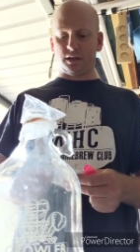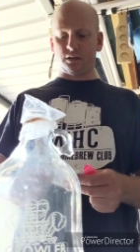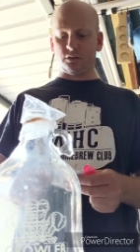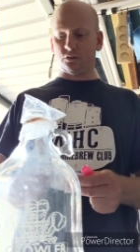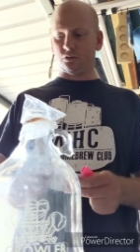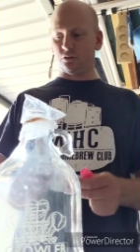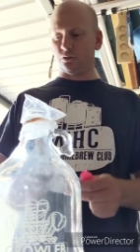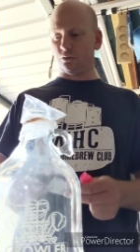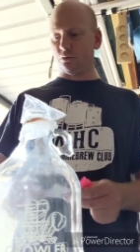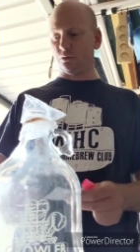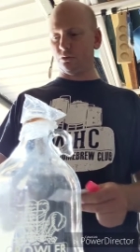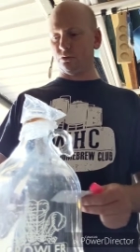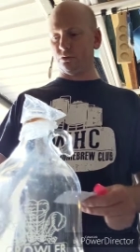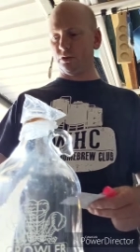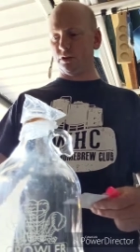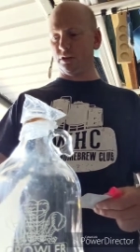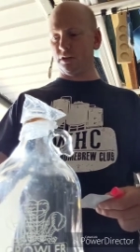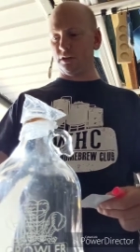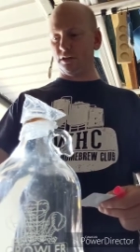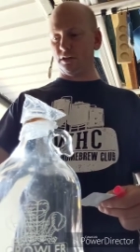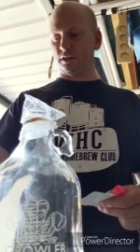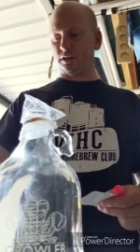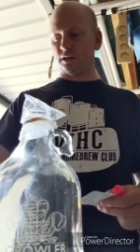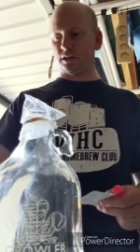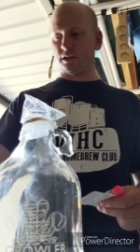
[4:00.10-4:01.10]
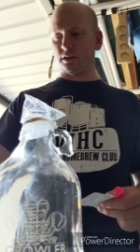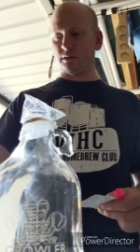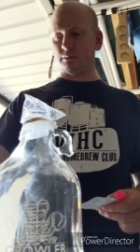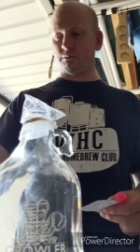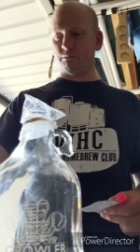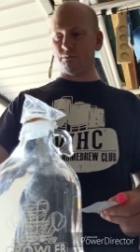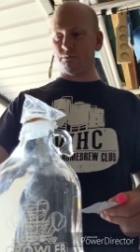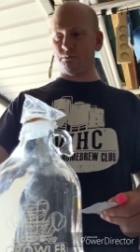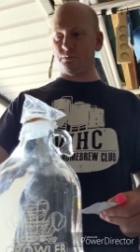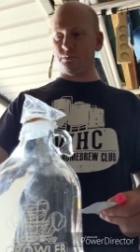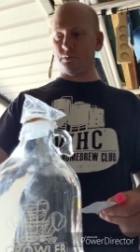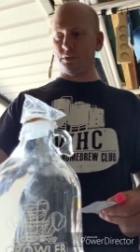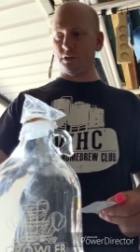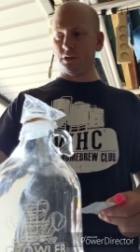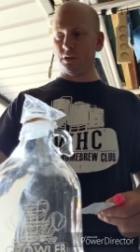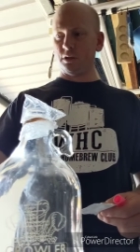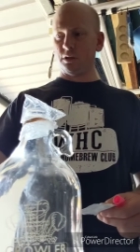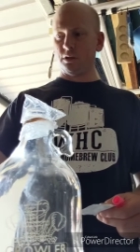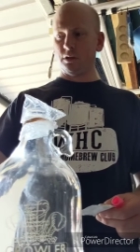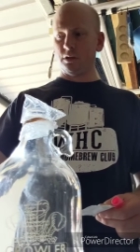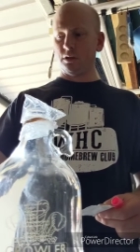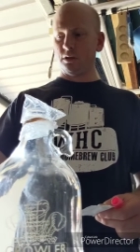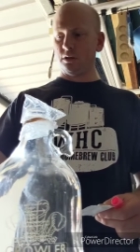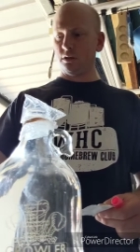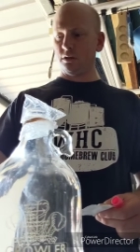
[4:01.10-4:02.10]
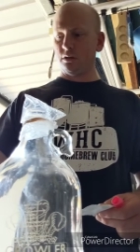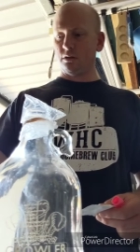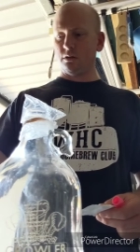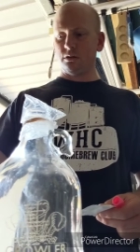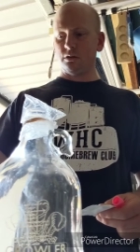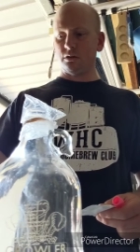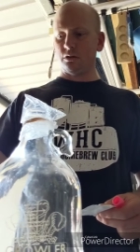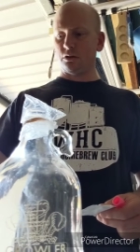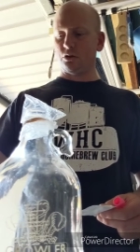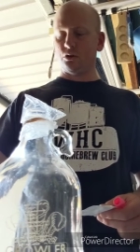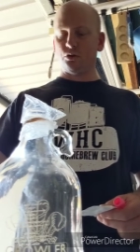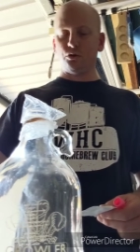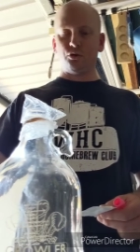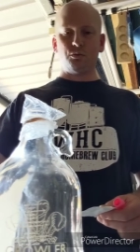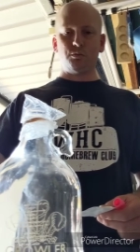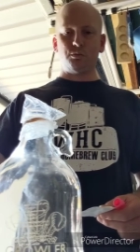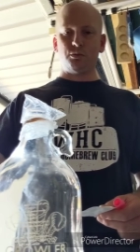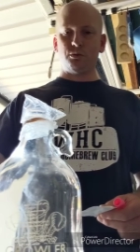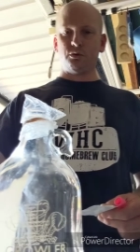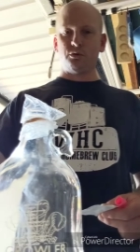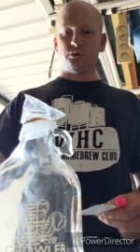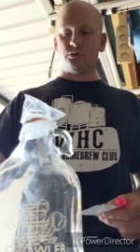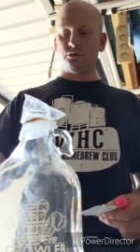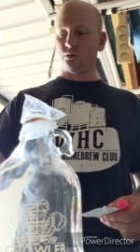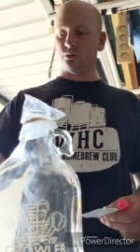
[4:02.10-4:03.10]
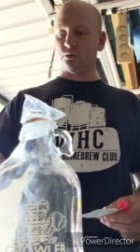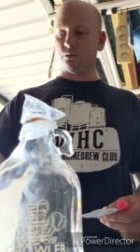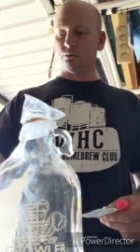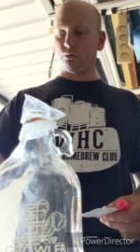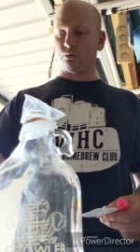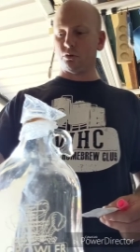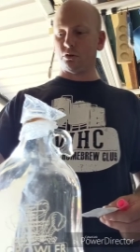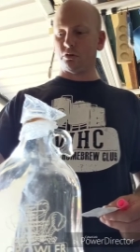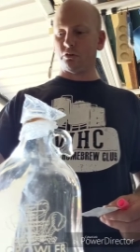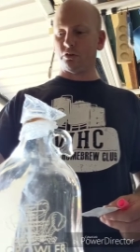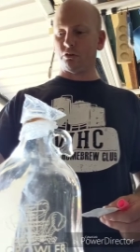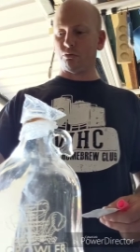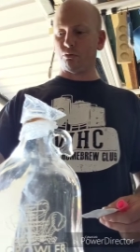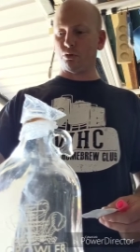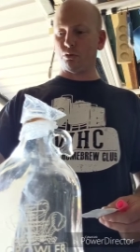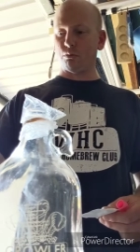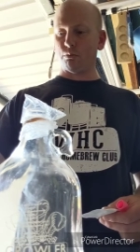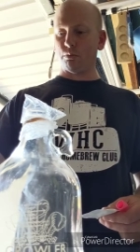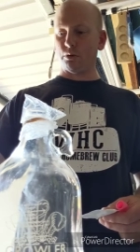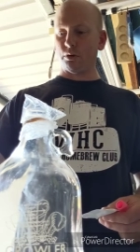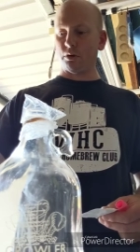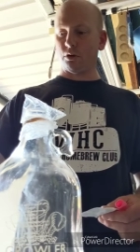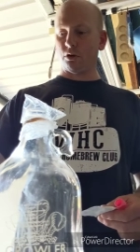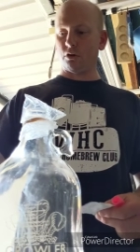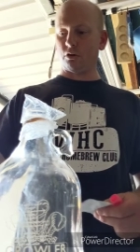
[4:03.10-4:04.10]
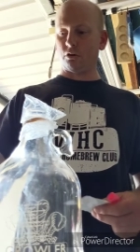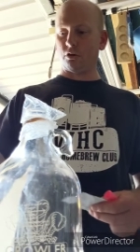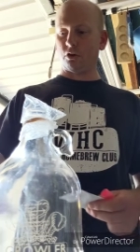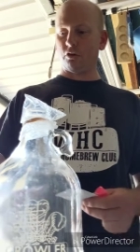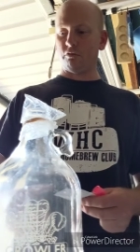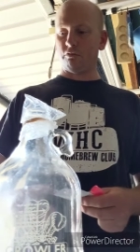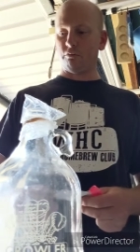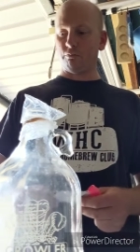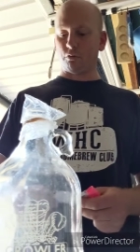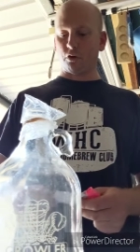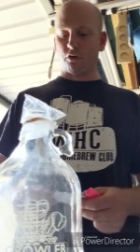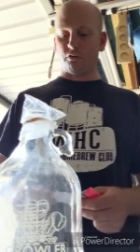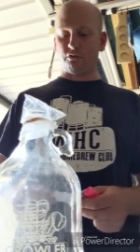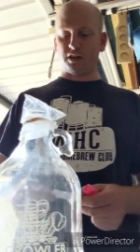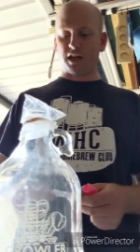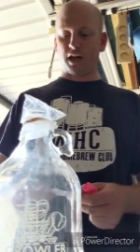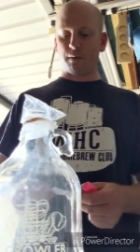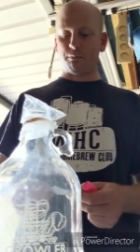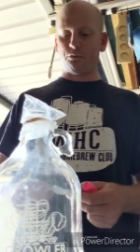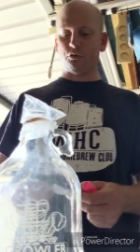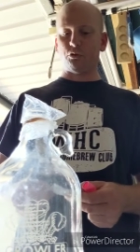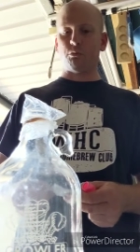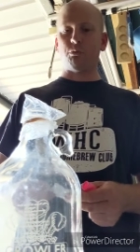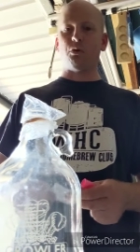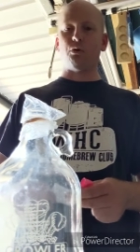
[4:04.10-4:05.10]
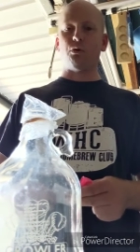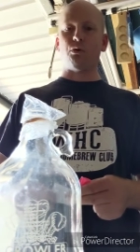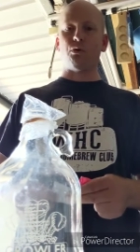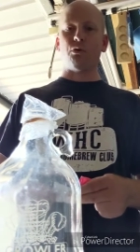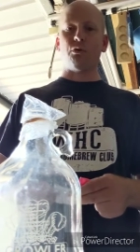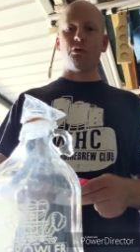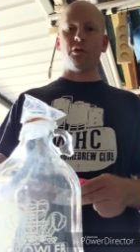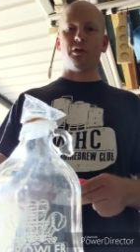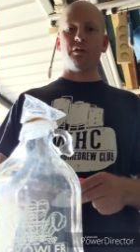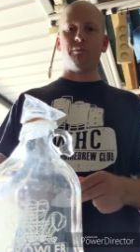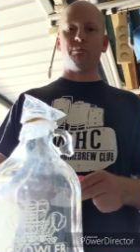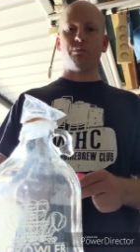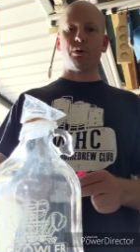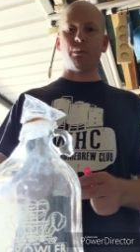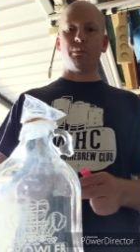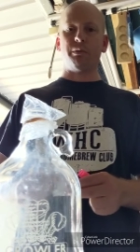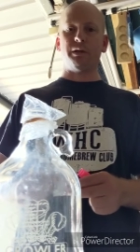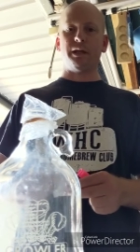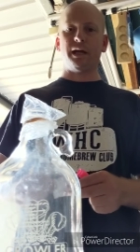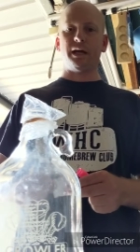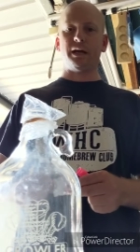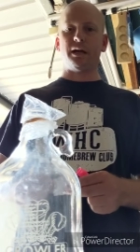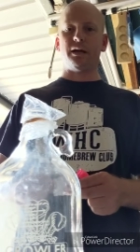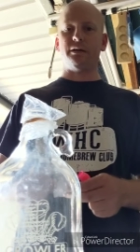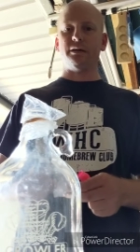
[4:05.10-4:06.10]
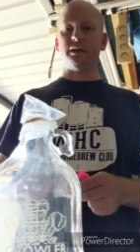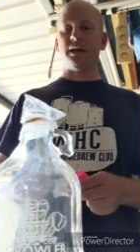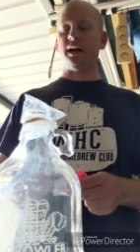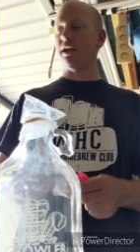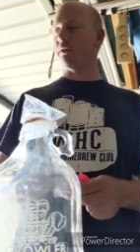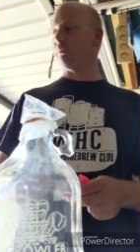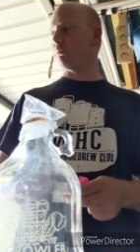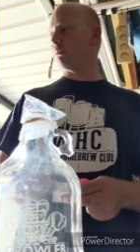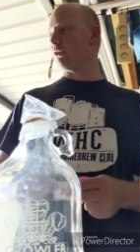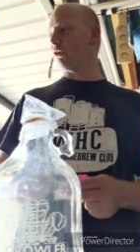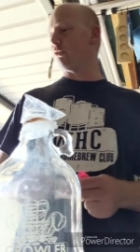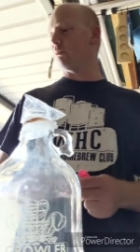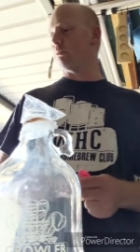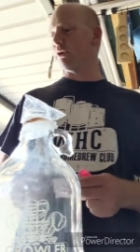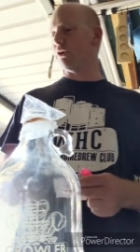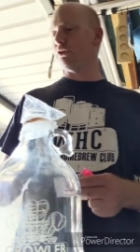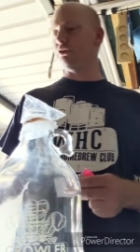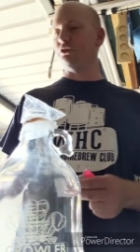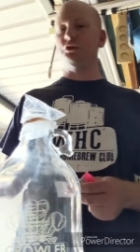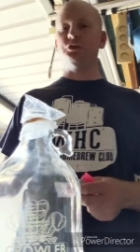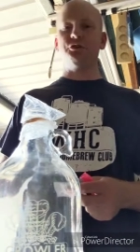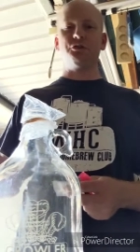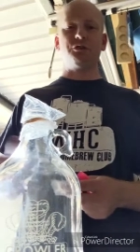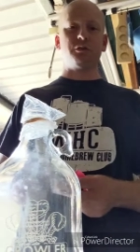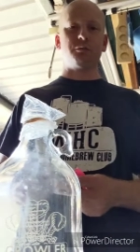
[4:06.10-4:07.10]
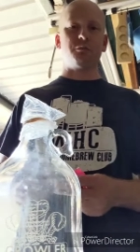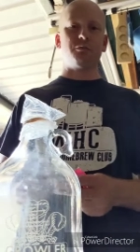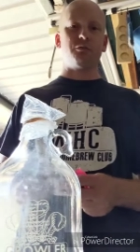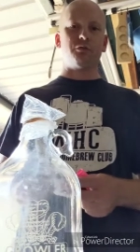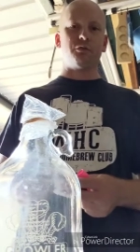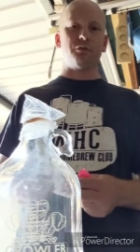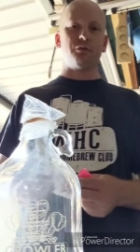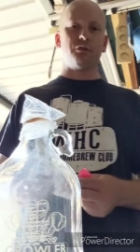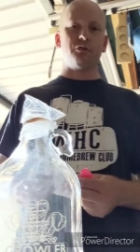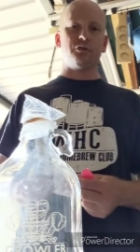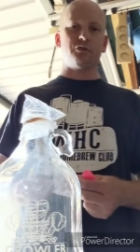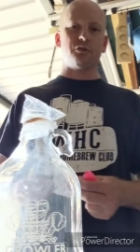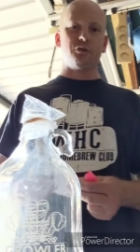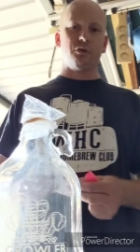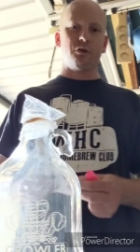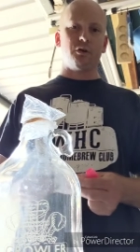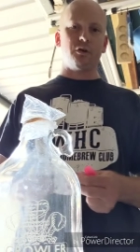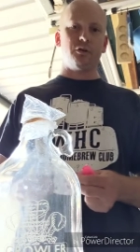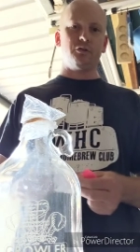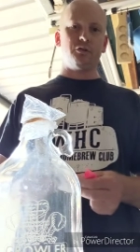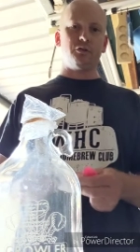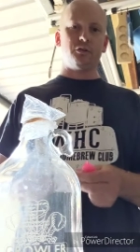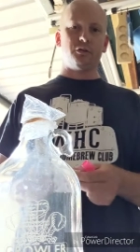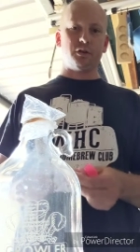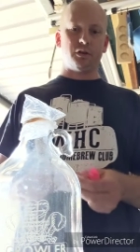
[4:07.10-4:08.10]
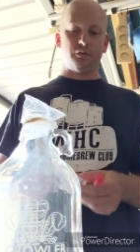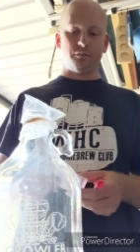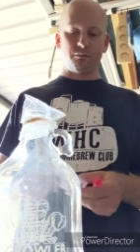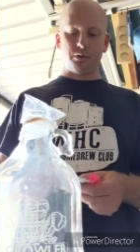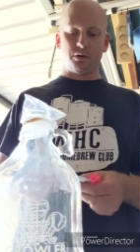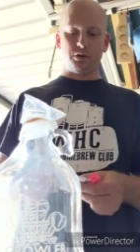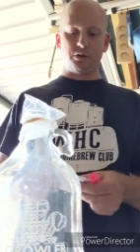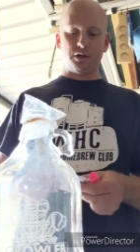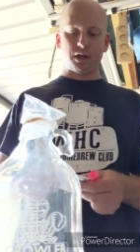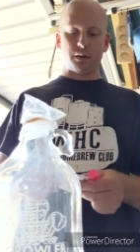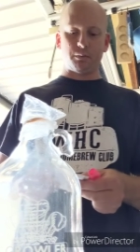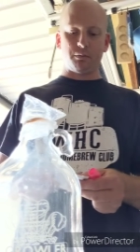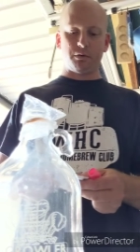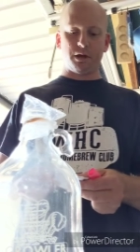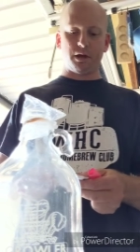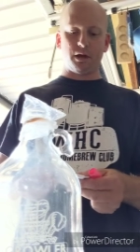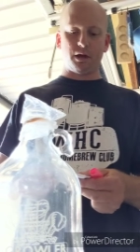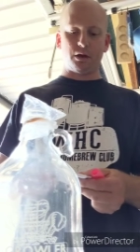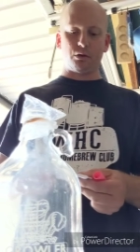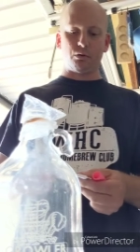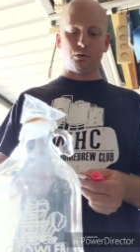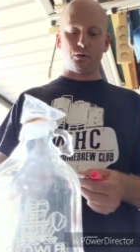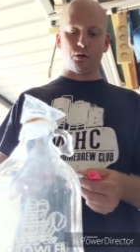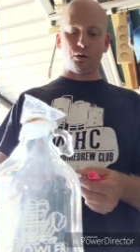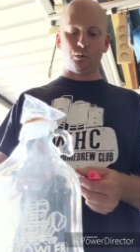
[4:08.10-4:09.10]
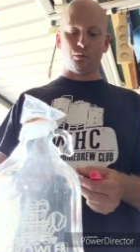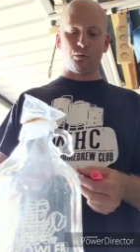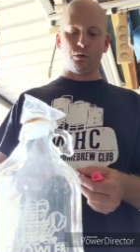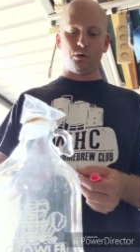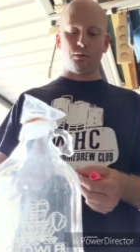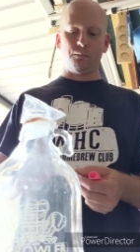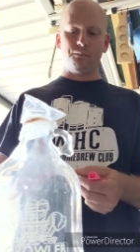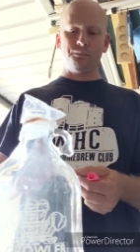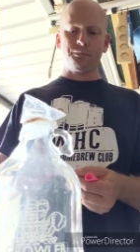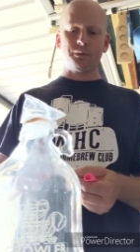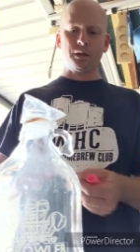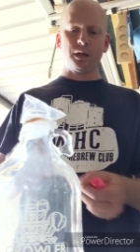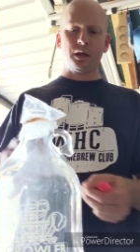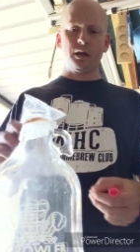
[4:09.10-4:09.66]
kits, or the Coopers, or whatever it will be. I've kept them all. They're probably out of date, but I've been using them for the ciders and they've been coming out quite well.